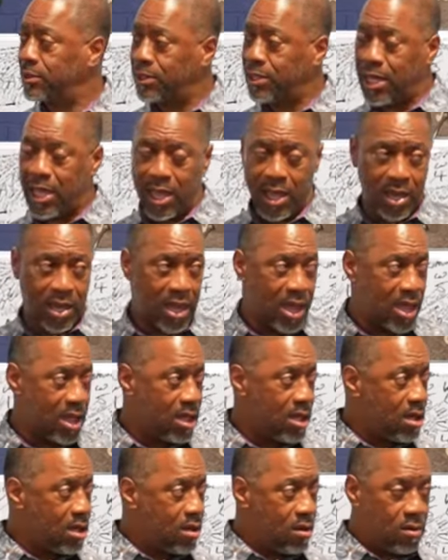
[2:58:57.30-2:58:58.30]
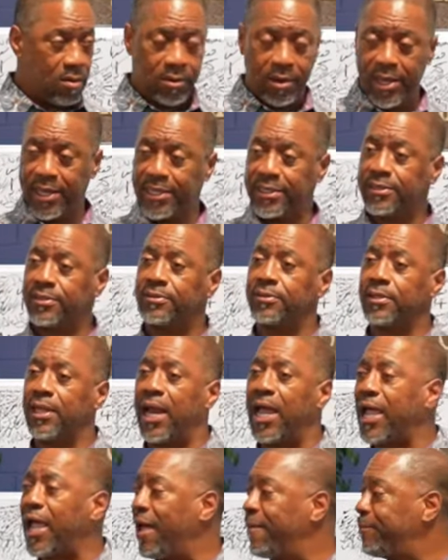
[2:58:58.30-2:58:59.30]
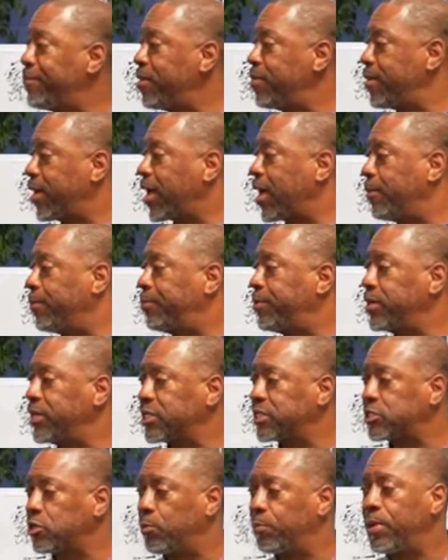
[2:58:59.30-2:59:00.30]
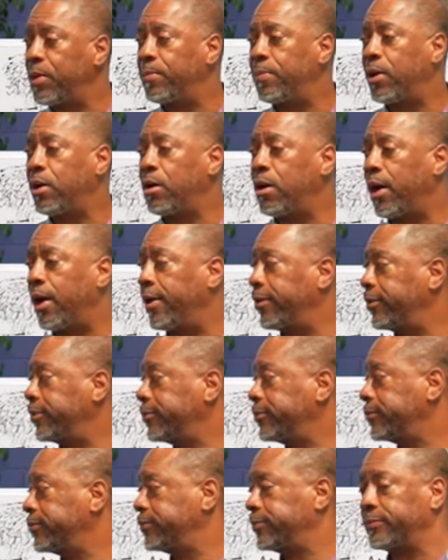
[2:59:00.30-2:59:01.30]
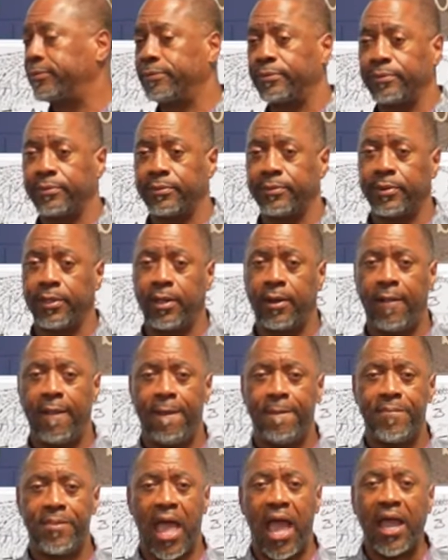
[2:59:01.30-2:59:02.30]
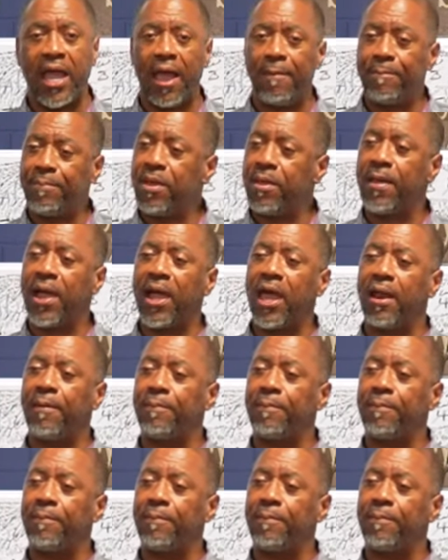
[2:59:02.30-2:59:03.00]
I got all this. And I got people, I got to put this on people's heart. I got people, I got to,